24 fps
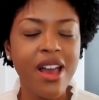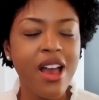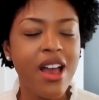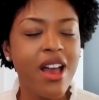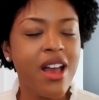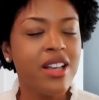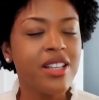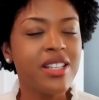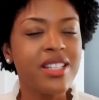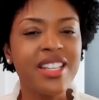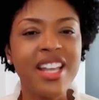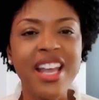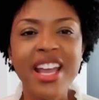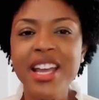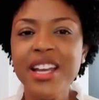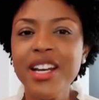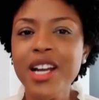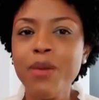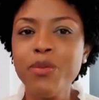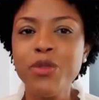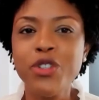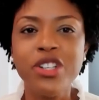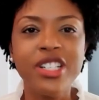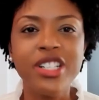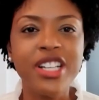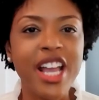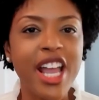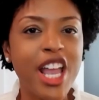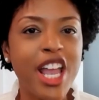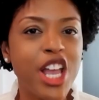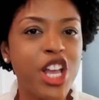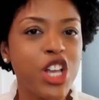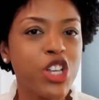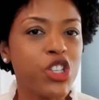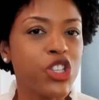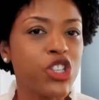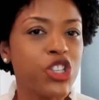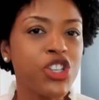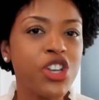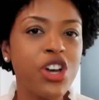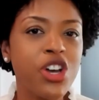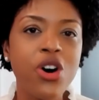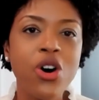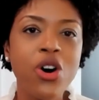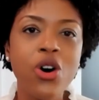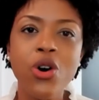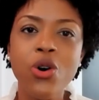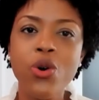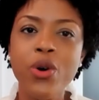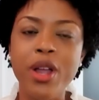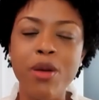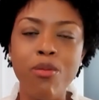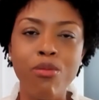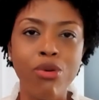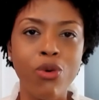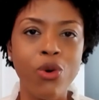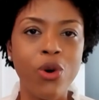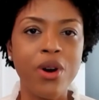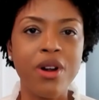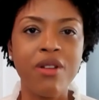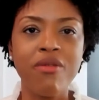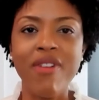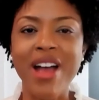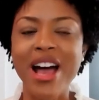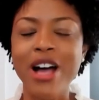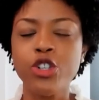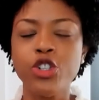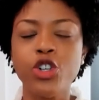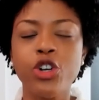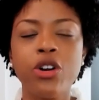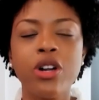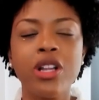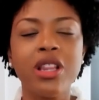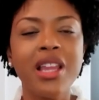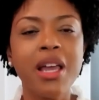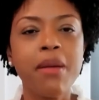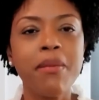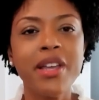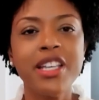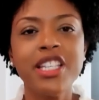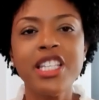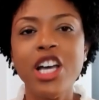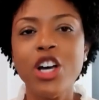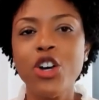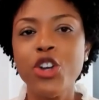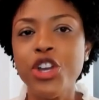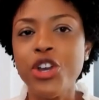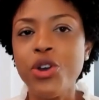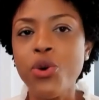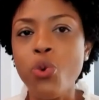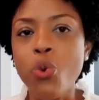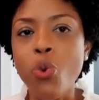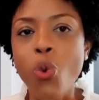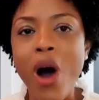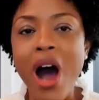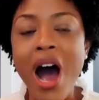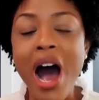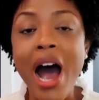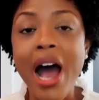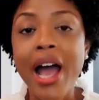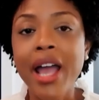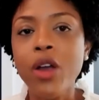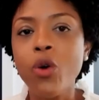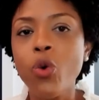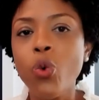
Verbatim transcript: Staying up to date is so important, Valder. Let me tell you why.